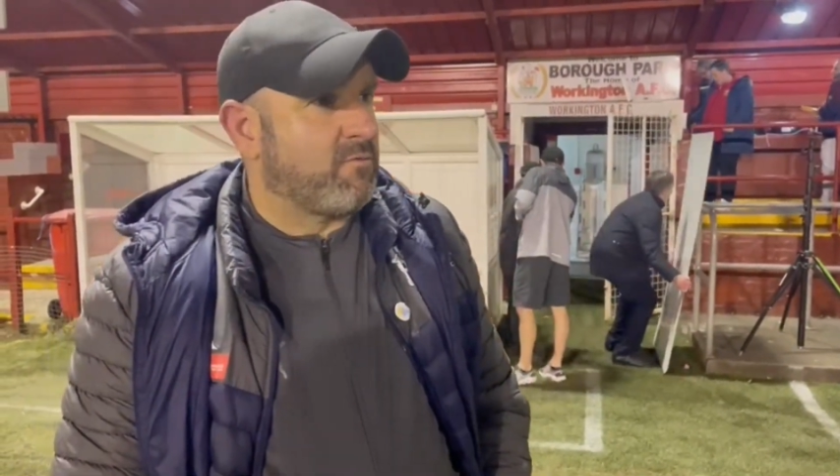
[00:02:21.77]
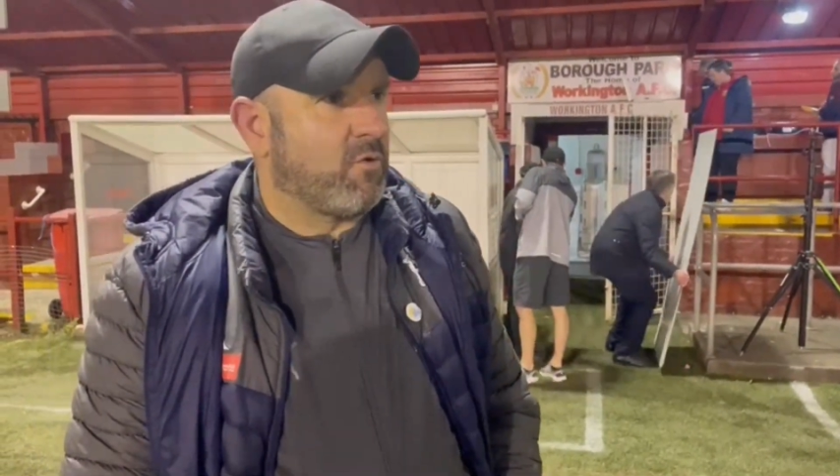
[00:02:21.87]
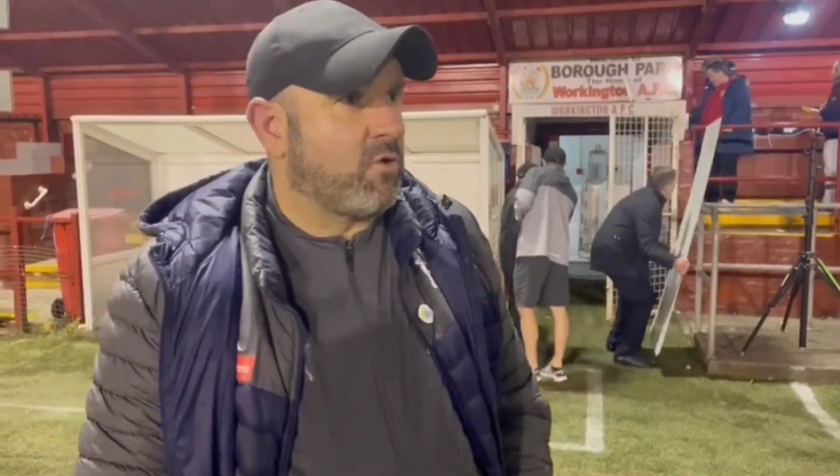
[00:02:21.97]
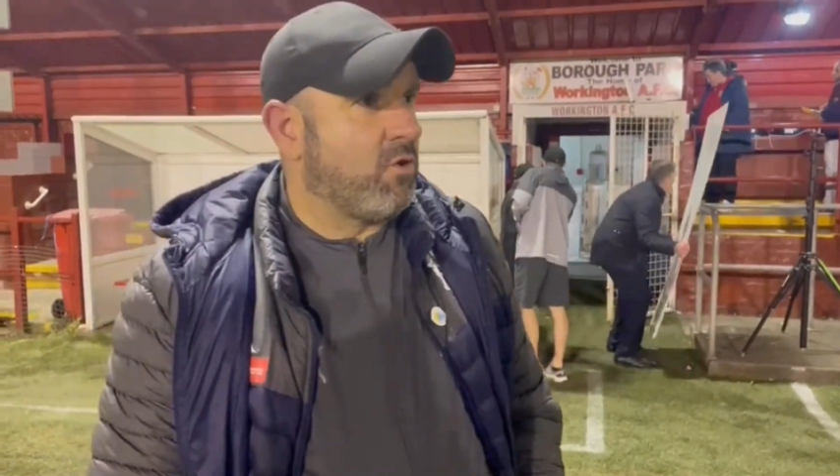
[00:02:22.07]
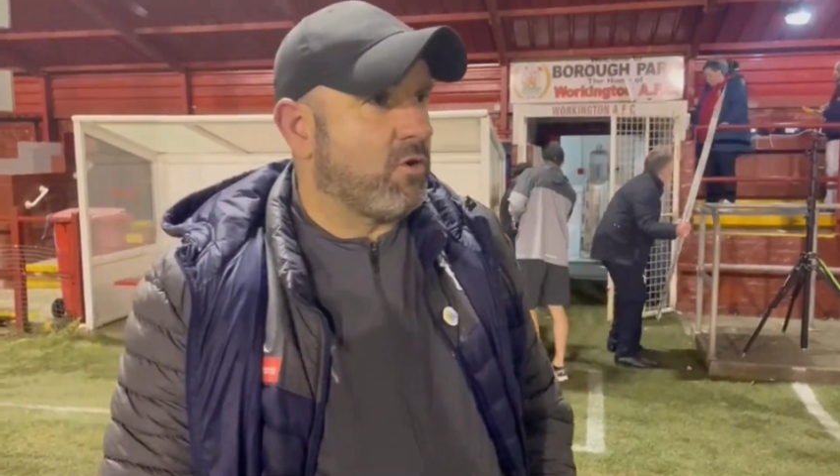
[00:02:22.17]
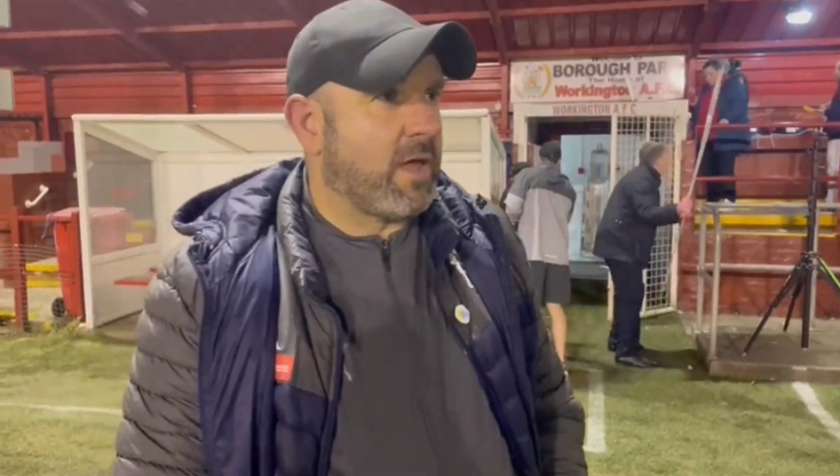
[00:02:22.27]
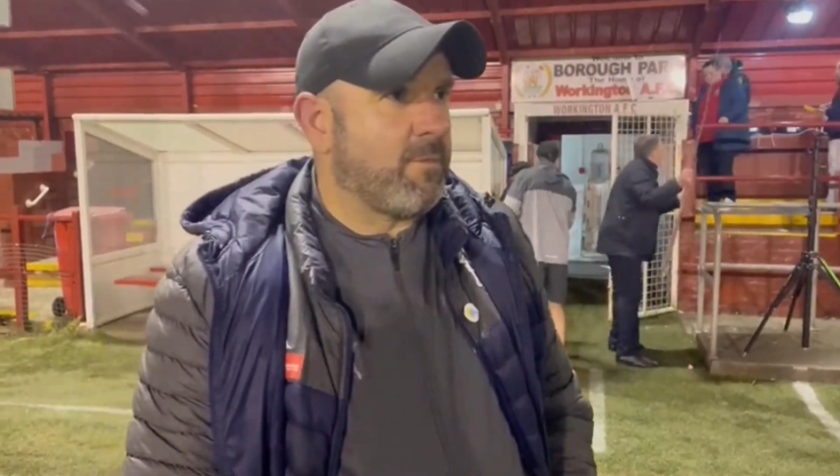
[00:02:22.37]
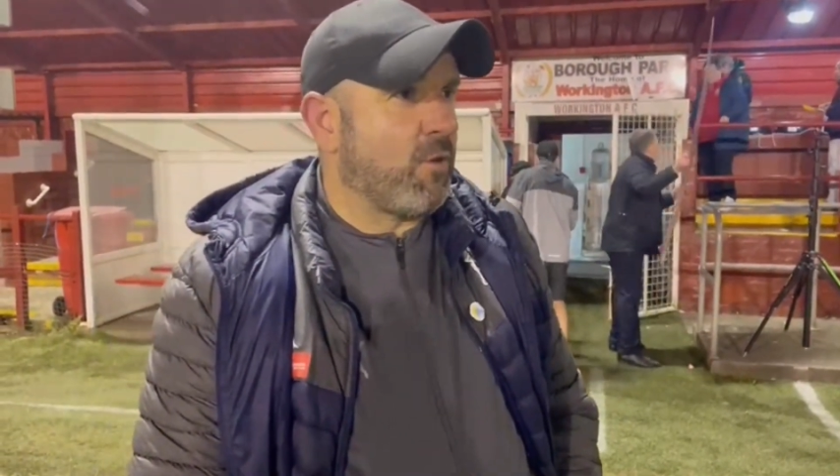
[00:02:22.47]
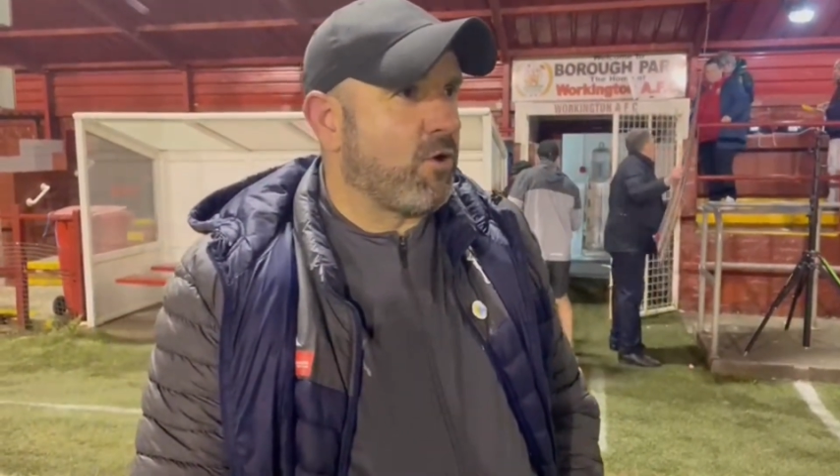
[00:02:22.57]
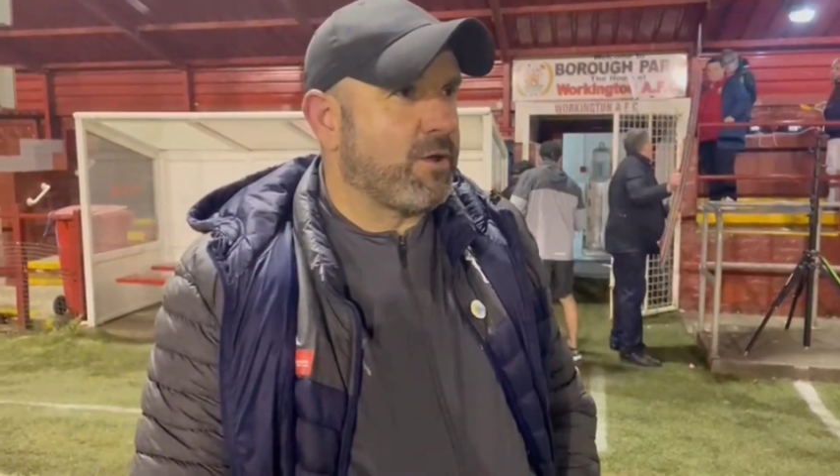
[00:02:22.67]
Runcorn
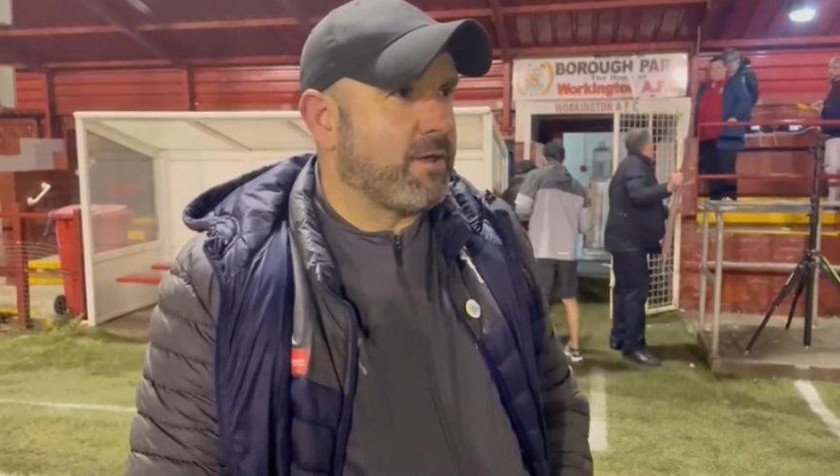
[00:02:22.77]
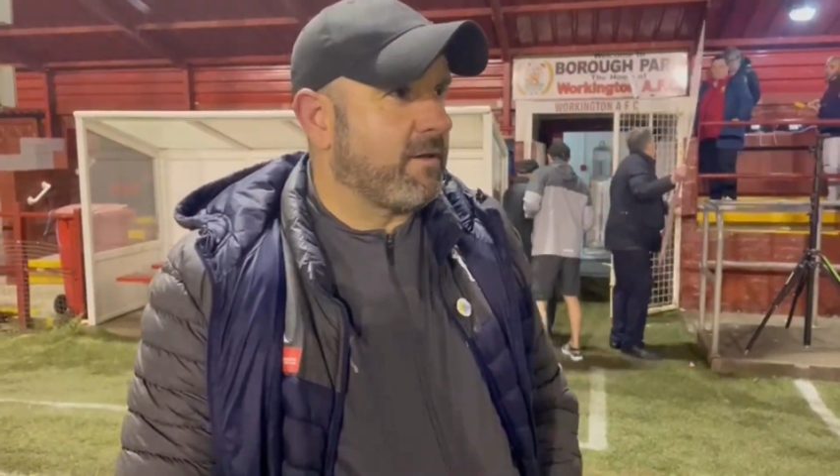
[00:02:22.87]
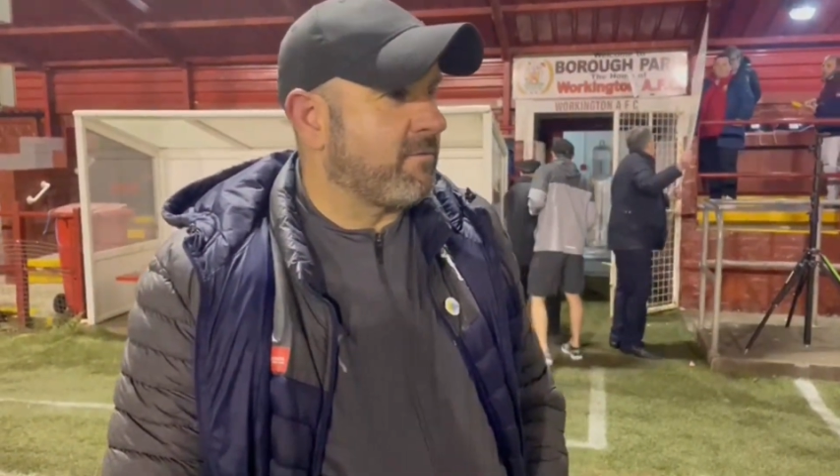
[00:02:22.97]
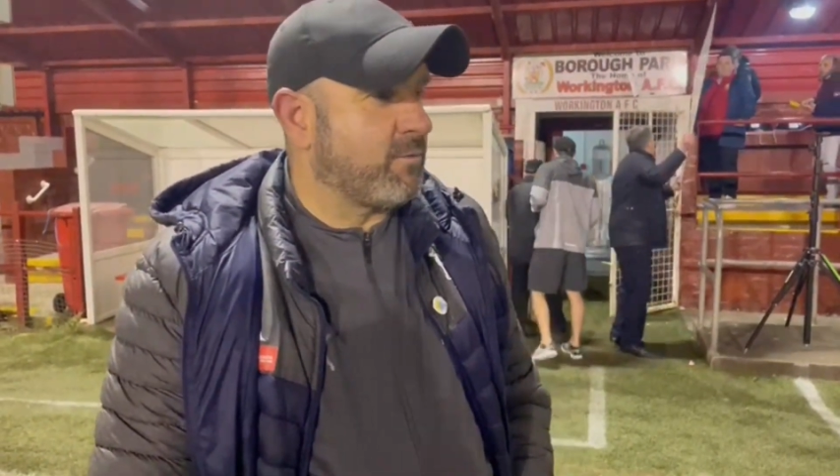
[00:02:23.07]
kept knocking the